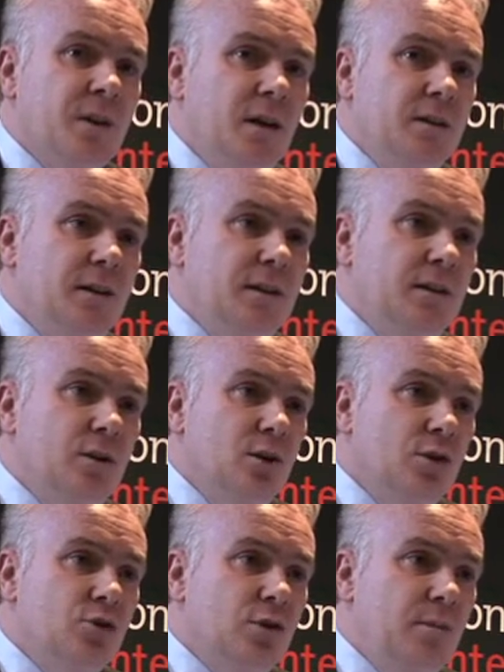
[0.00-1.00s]
I think the
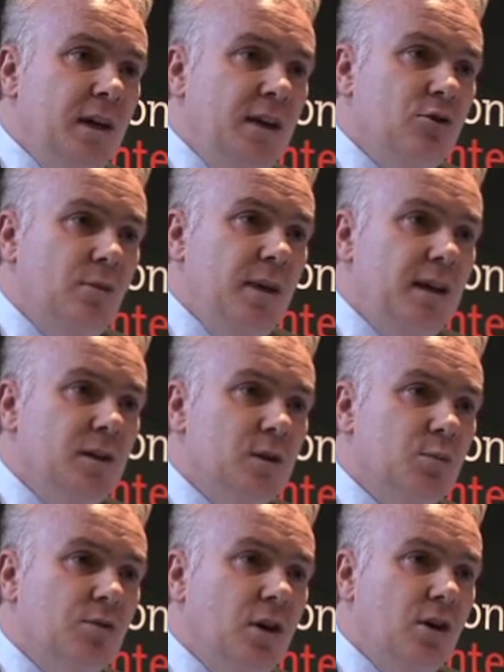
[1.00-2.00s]
country made tremendous
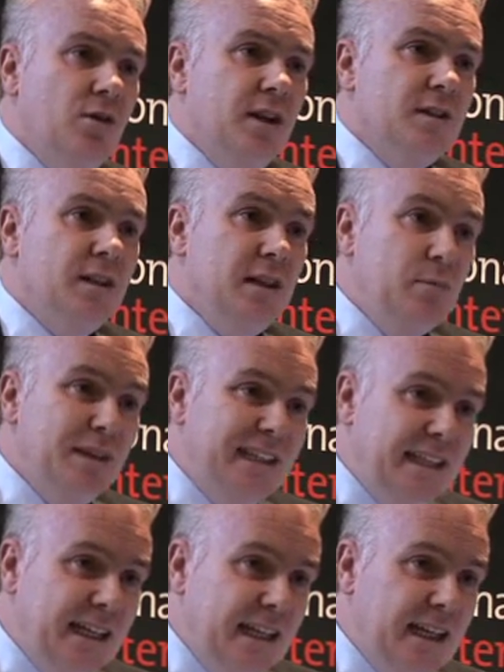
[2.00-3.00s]
progress in
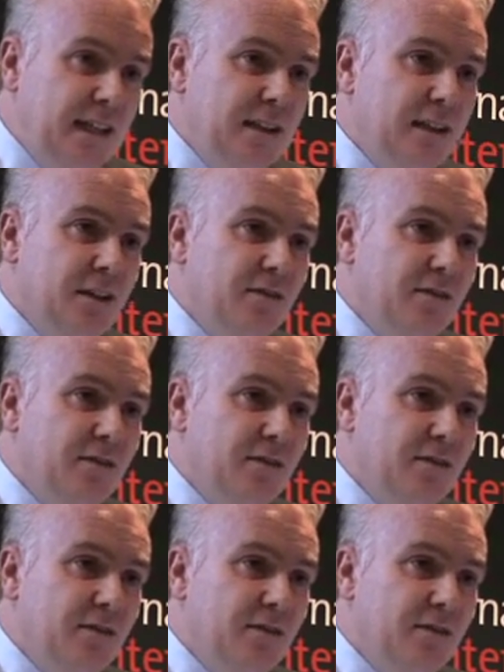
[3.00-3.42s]
beginning to